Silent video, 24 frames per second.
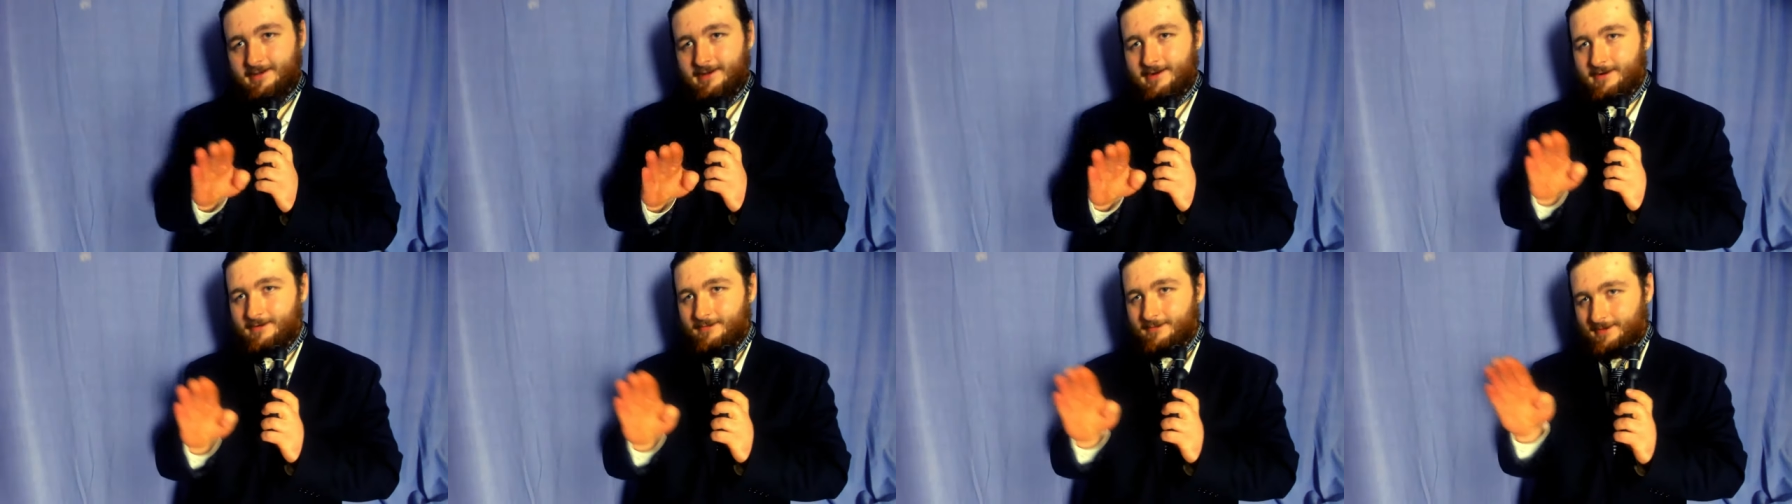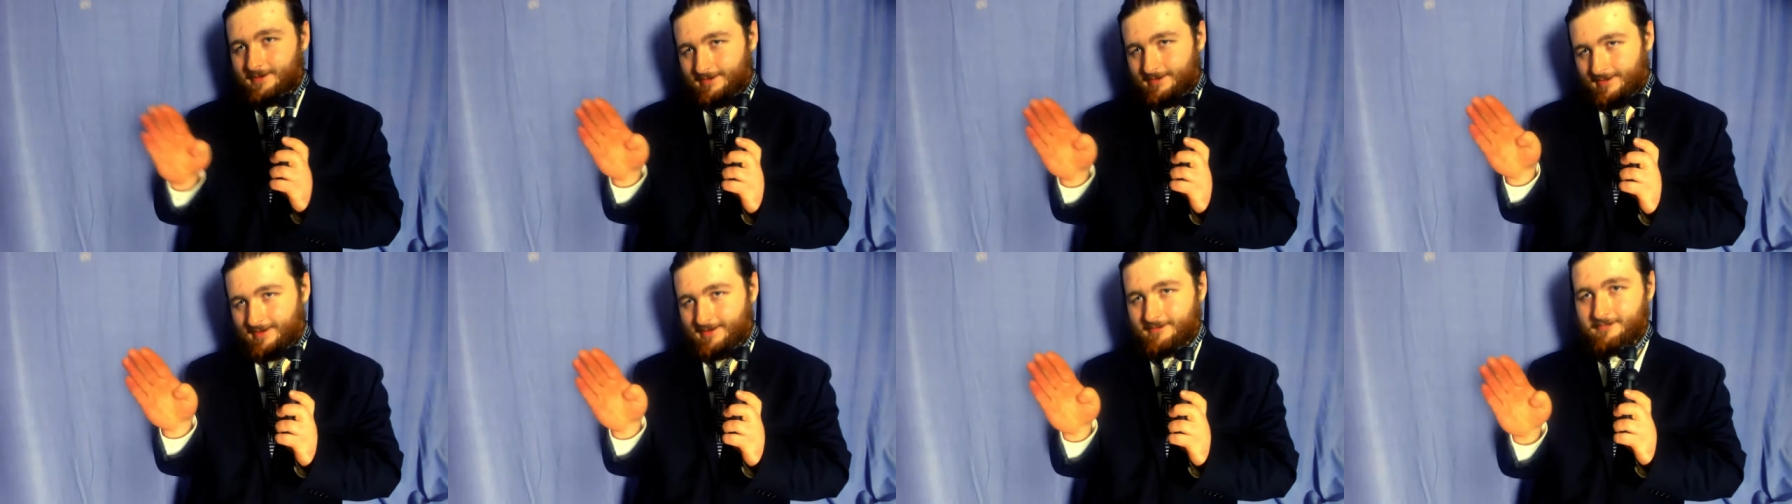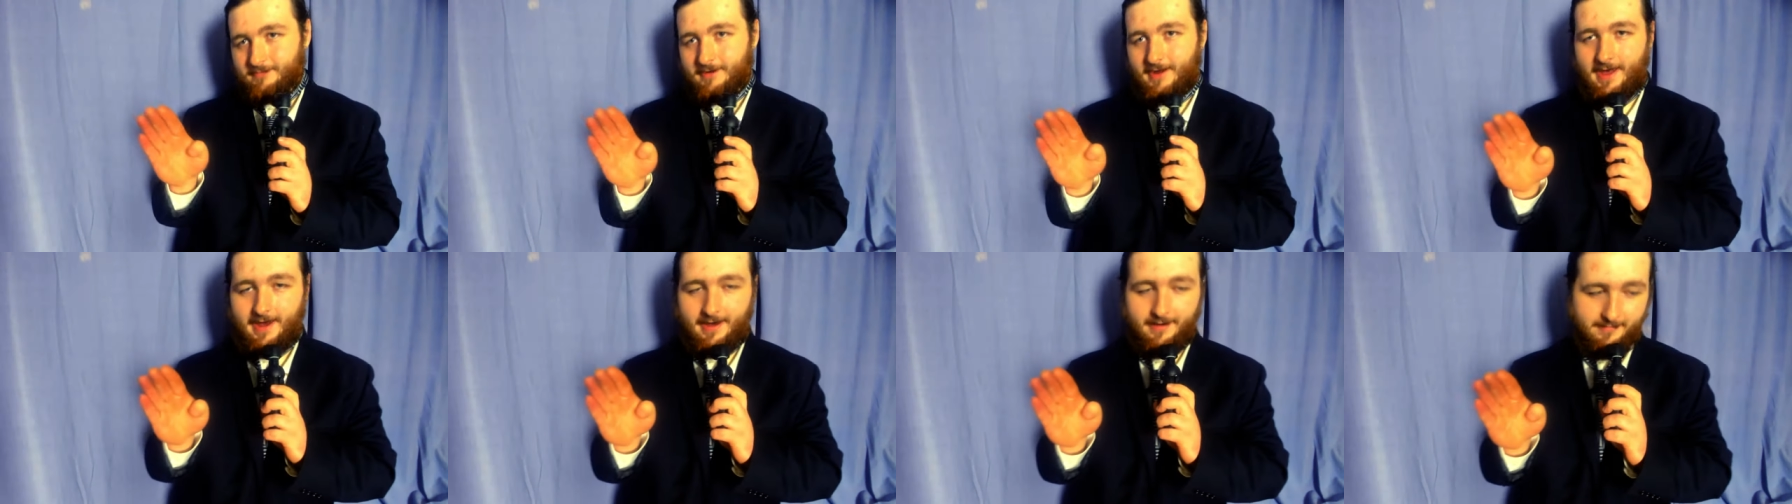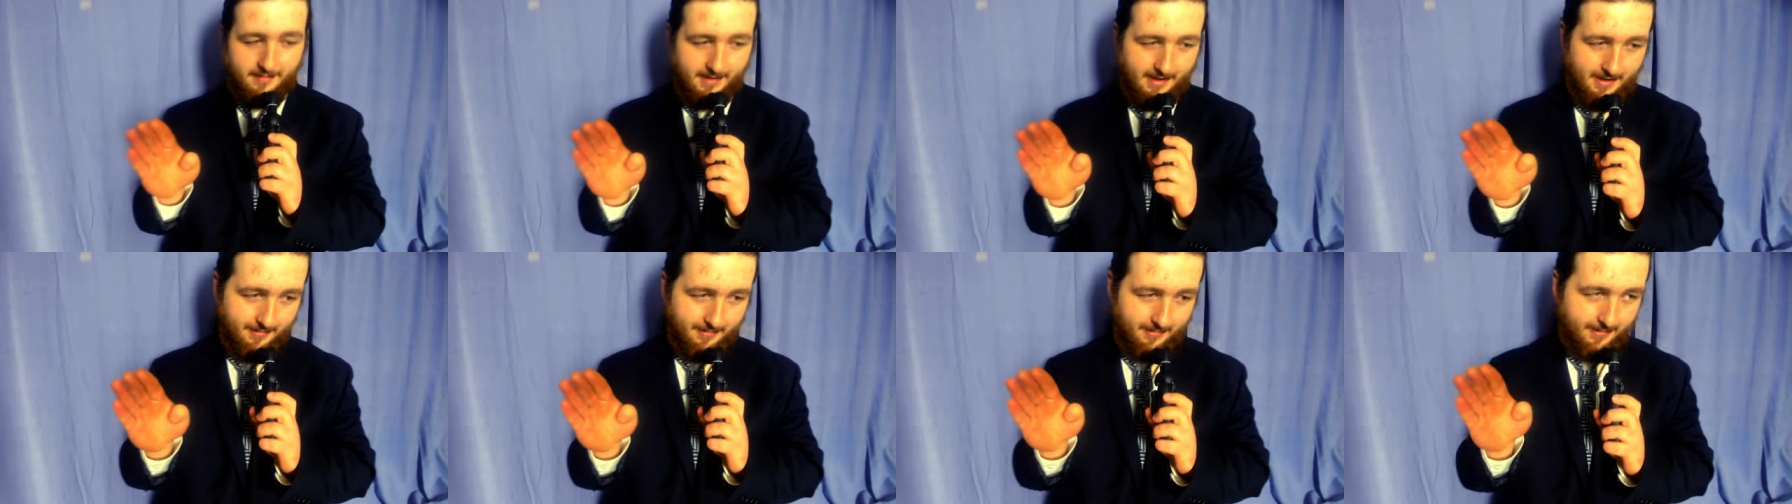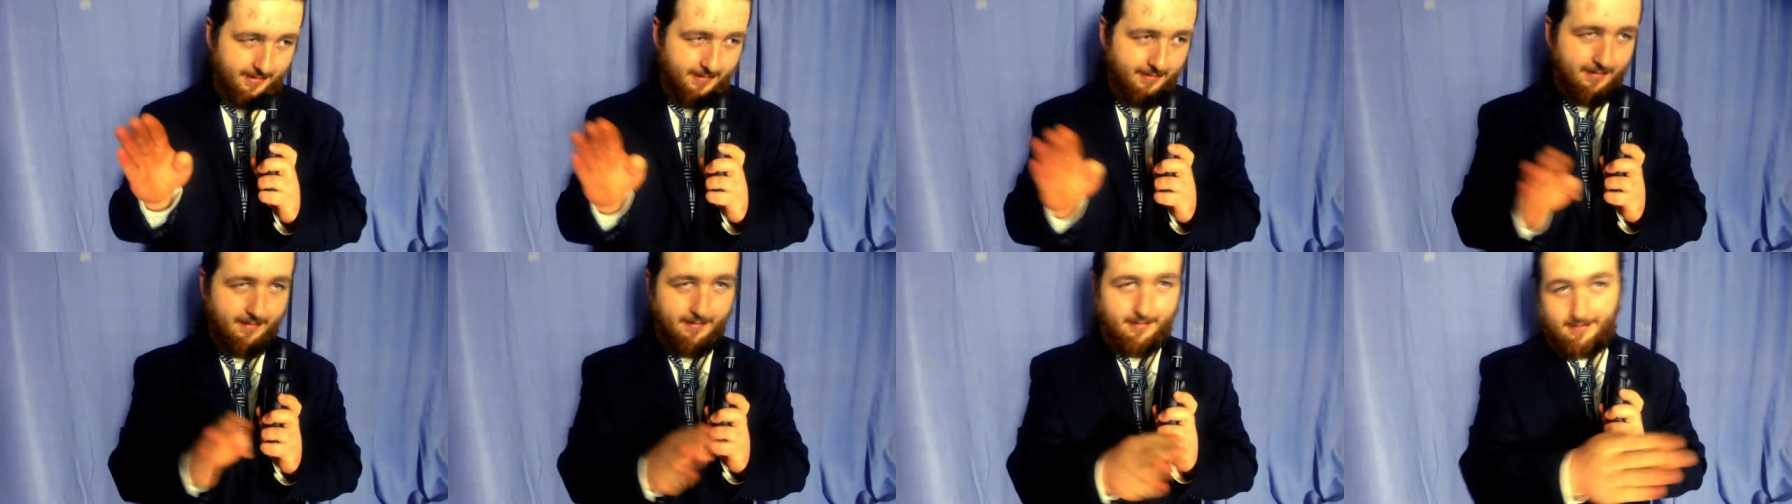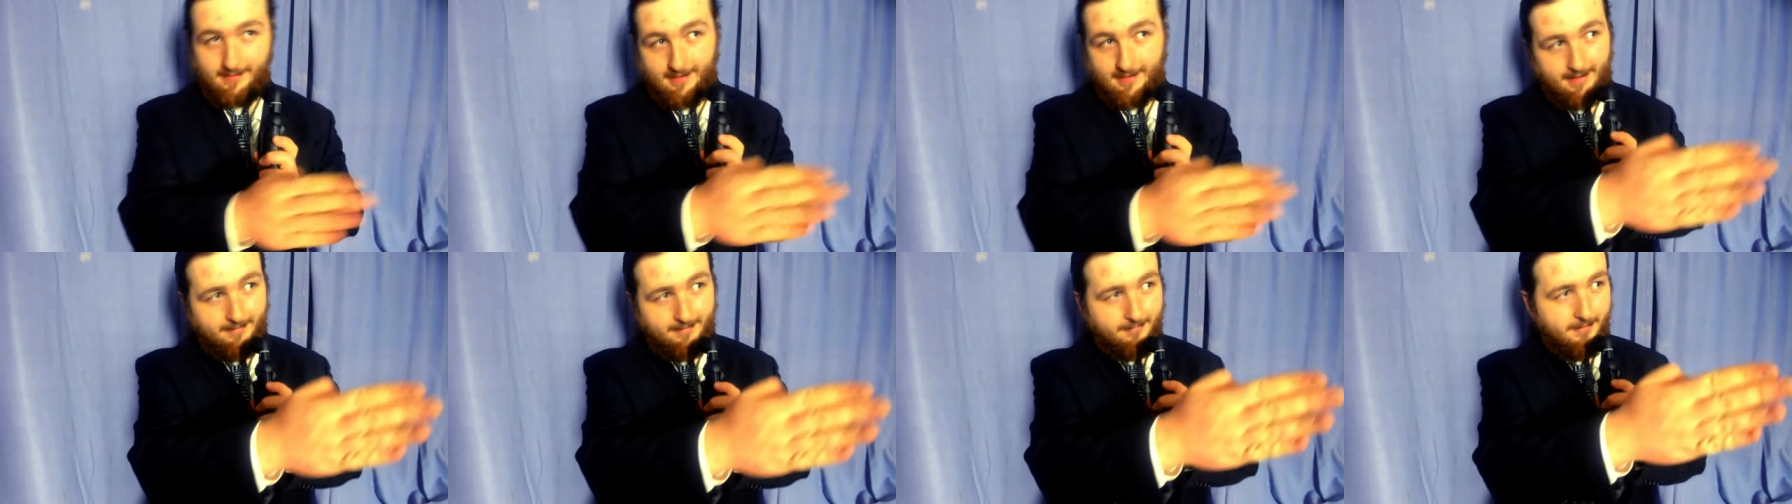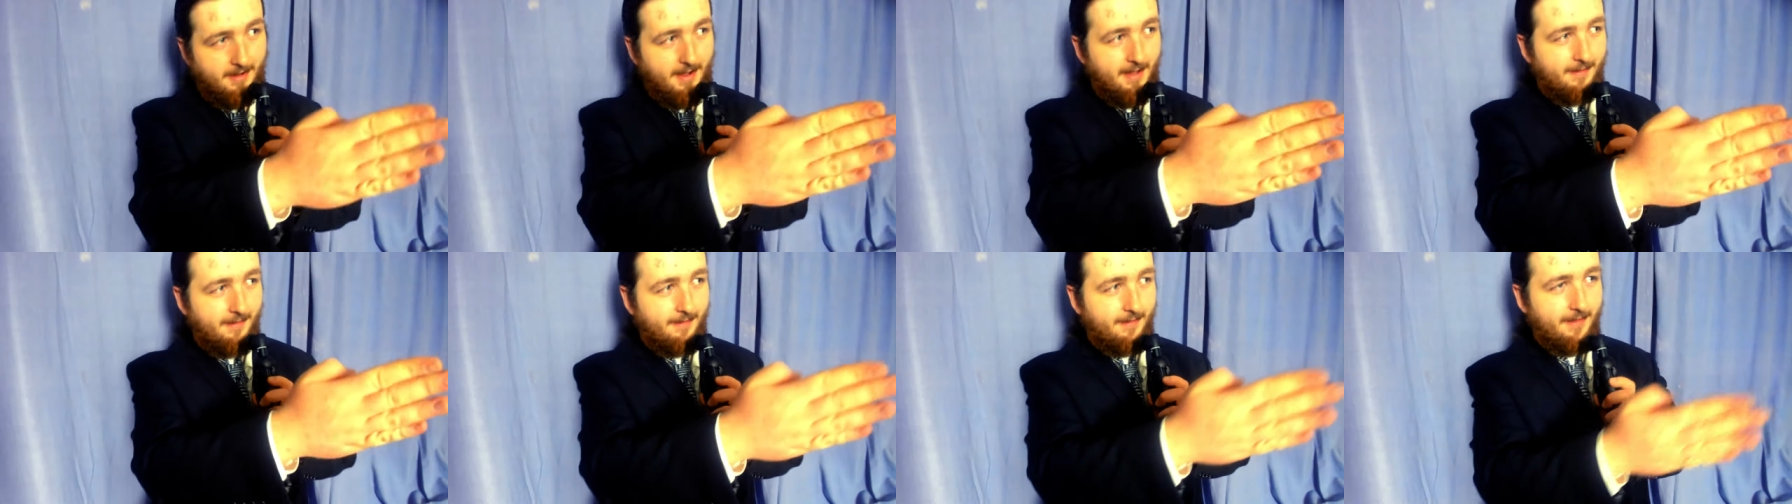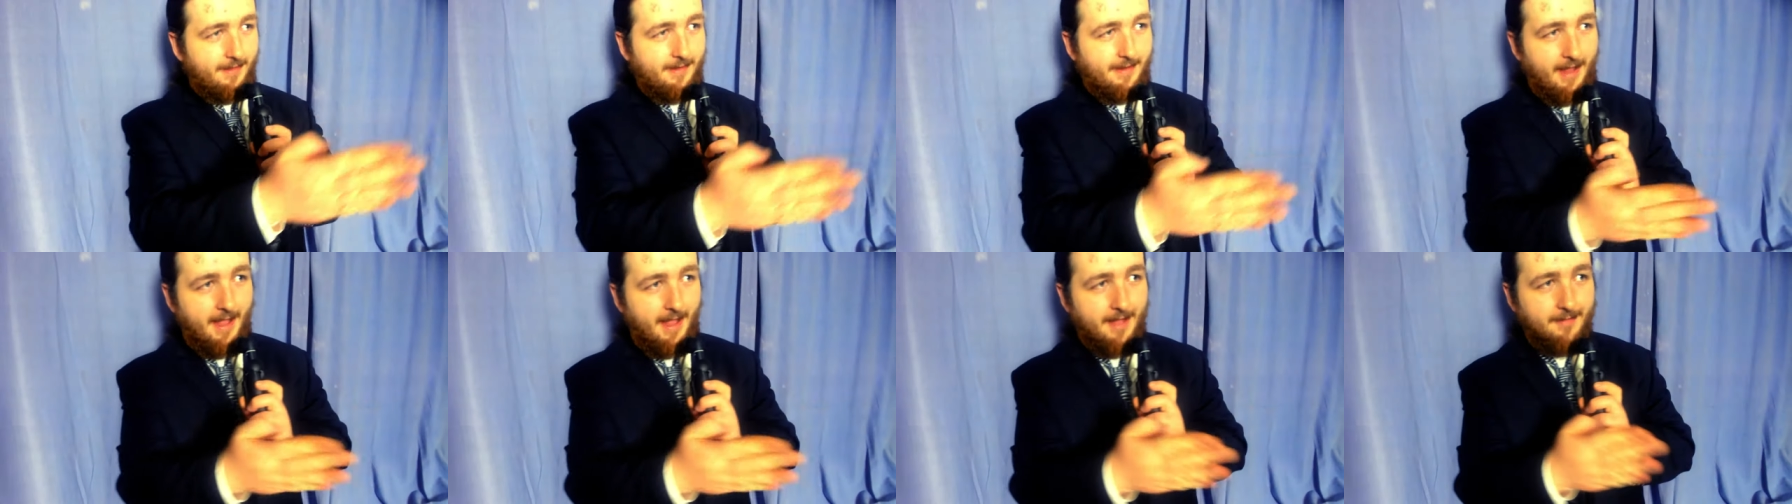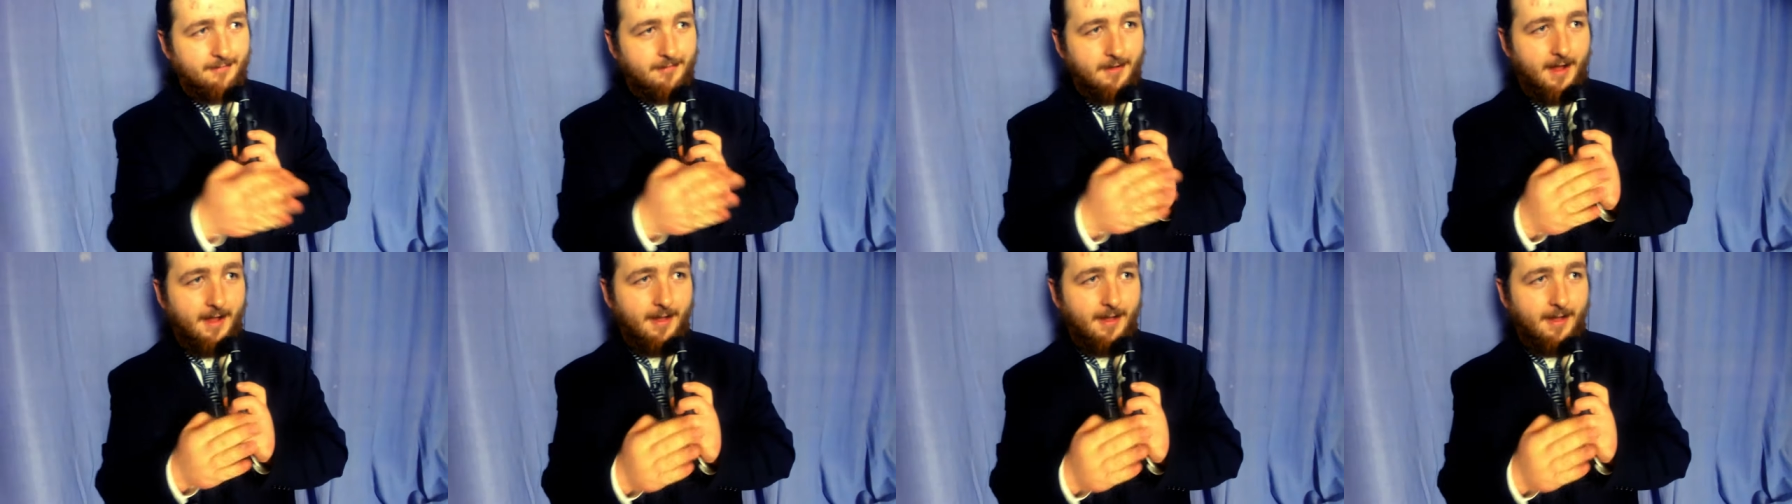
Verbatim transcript: You know, we like rad around here. Isn't that right? Isn't that